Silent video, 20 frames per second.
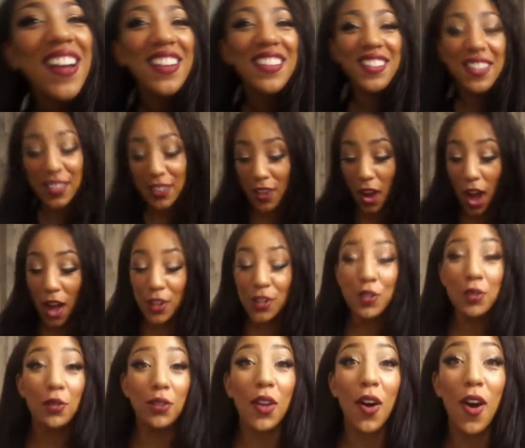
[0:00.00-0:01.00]
does not
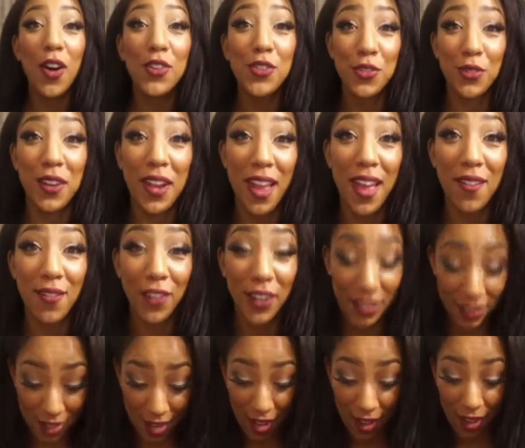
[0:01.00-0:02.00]
do laundry
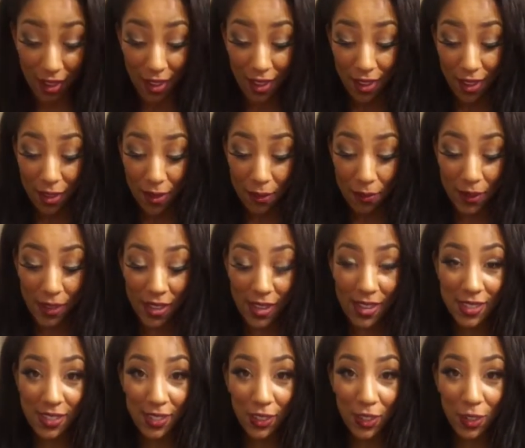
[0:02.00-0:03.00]
every day,
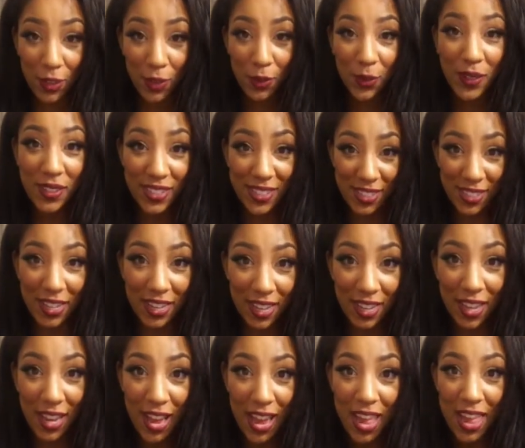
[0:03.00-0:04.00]
because you will
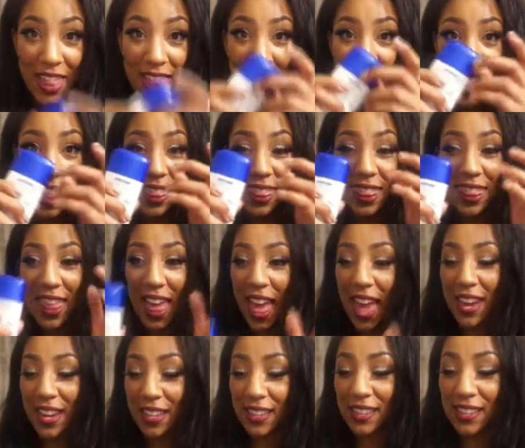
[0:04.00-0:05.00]
see that
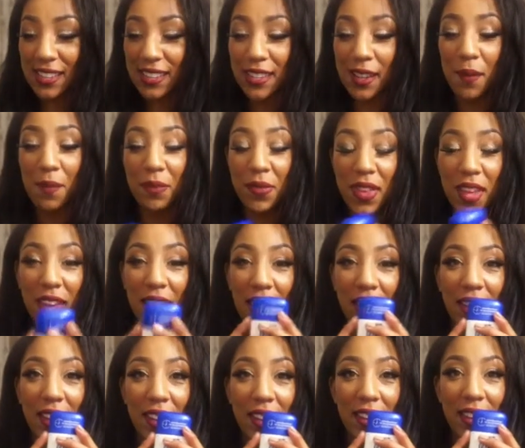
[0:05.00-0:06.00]
that is
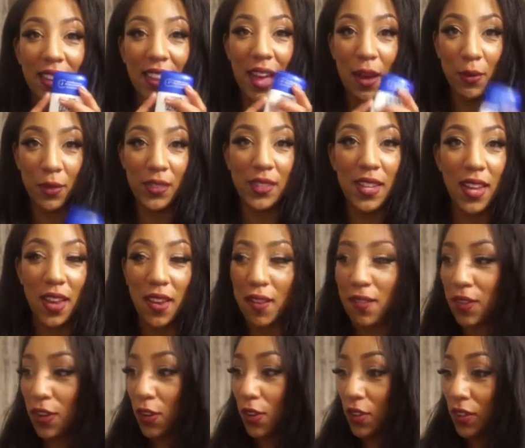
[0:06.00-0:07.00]
something that will
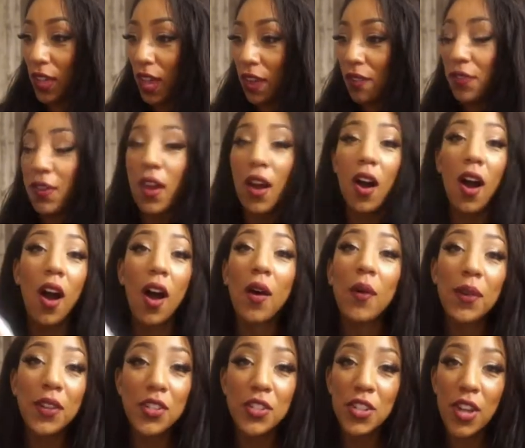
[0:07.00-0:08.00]
save your life.
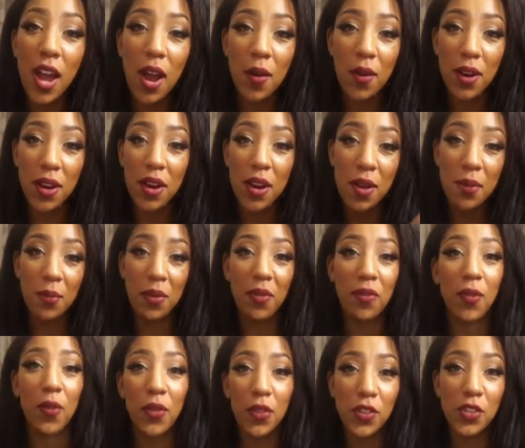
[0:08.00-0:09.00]
Always shower
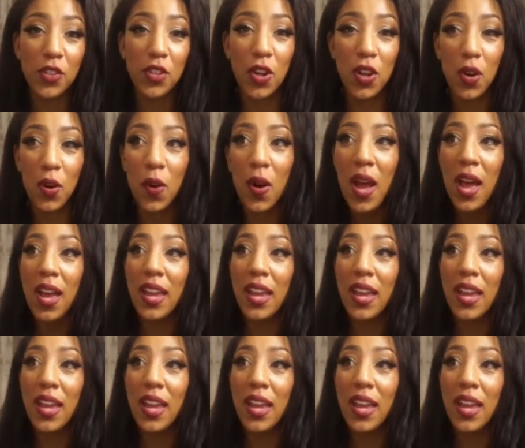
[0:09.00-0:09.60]
before the show,